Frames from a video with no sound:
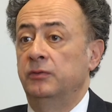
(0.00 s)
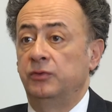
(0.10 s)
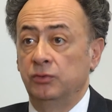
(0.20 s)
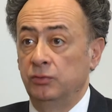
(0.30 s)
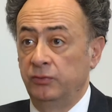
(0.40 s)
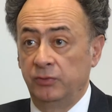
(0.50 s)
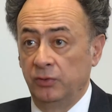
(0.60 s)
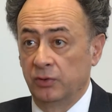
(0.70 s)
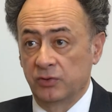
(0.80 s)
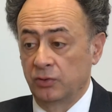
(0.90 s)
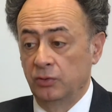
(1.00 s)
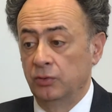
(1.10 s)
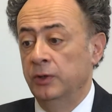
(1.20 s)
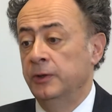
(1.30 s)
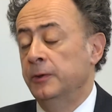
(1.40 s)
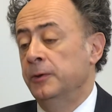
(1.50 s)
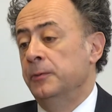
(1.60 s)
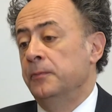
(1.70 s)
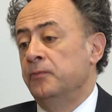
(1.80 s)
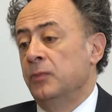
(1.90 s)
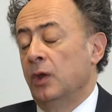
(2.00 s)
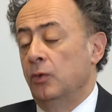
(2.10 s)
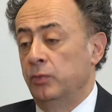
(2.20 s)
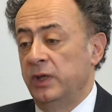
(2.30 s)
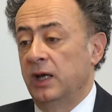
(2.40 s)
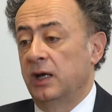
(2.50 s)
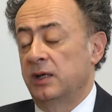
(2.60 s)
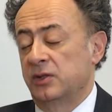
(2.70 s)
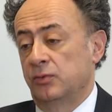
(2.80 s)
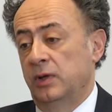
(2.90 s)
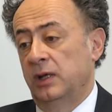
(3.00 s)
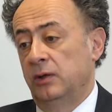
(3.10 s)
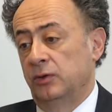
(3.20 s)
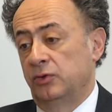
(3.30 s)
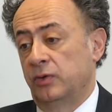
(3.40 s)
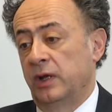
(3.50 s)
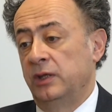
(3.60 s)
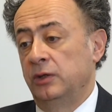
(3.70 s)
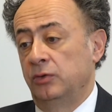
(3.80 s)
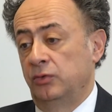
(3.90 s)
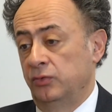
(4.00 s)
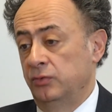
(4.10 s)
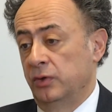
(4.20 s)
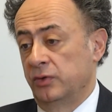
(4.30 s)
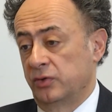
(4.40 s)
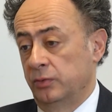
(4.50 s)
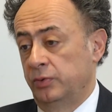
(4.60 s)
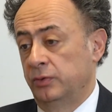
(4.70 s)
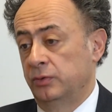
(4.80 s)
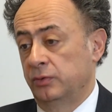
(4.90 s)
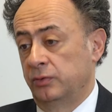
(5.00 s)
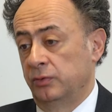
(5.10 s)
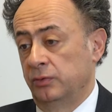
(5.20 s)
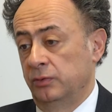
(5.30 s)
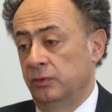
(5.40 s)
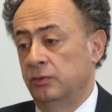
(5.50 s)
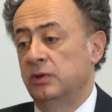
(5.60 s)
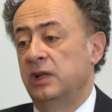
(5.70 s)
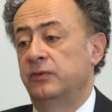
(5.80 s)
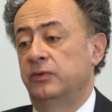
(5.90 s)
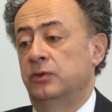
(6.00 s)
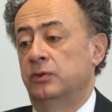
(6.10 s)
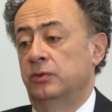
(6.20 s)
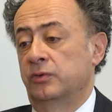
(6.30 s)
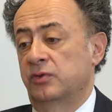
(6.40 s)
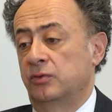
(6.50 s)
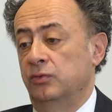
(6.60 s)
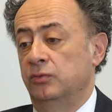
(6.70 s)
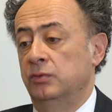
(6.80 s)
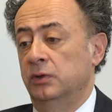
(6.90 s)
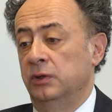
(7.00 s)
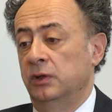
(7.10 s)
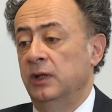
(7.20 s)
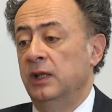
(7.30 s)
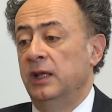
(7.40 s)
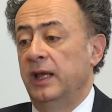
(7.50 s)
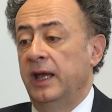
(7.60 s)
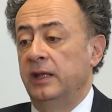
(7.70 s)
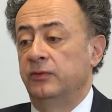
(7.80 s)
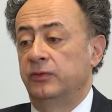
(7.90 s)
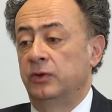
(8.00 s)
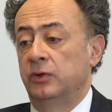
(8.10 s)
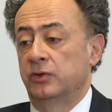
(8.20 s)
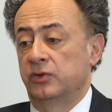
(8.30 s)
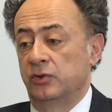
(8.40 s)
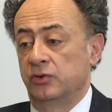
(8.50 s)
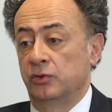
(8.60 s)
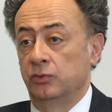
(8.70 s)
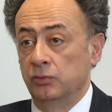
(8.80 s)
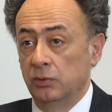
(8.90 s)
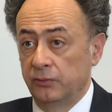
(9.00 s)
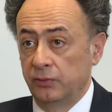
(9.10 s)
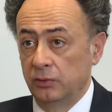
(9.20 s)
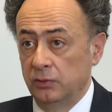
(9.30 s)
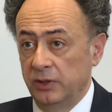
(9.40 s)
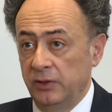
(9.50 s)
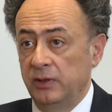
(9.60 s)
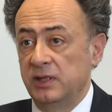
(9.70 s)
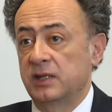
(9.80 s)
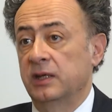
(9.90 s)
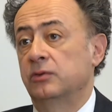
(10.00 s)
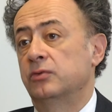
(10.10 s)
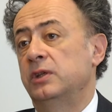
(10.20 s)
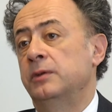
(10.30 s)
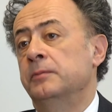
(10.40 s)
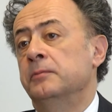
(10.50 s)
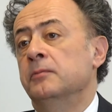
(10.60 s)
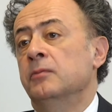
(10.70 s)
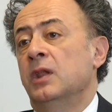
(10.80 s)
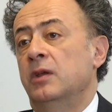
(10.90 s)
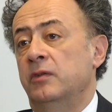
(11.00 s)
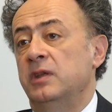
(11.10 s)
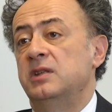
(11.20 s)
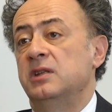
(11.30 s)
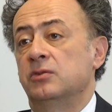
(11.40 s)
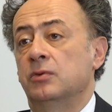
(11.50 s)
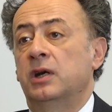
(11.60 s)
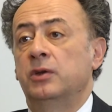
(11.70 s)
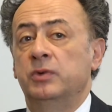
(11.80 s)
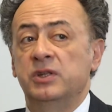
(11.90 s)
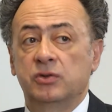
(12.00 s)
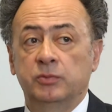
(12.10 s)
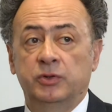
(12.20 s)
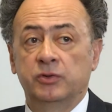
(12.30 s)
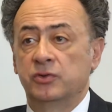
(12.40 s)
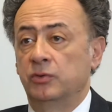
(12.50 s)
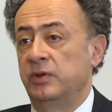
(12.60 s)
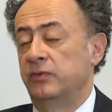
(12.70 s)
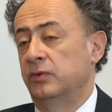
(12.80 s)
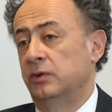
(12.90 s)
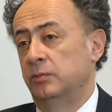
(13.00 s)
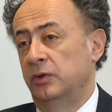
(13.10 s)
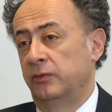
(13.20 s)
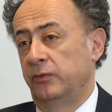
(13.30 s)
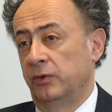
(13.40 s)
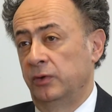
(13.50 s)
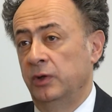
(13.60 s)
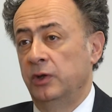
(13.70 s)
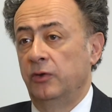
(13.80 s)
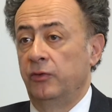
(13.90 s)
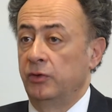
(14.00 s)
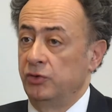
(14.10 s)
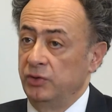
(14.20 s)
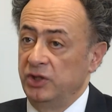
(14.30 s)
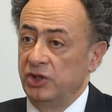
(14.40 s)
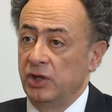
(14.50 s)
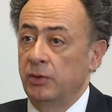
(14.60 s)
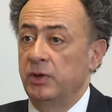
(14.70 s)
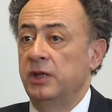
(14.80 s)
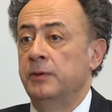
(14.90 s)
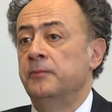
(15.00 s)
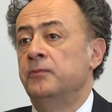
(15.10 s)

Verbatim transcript: a few years ago. We are as well trying to support all efforts to enforce the rule of law in this country. This is why we support the reform of the judiciary,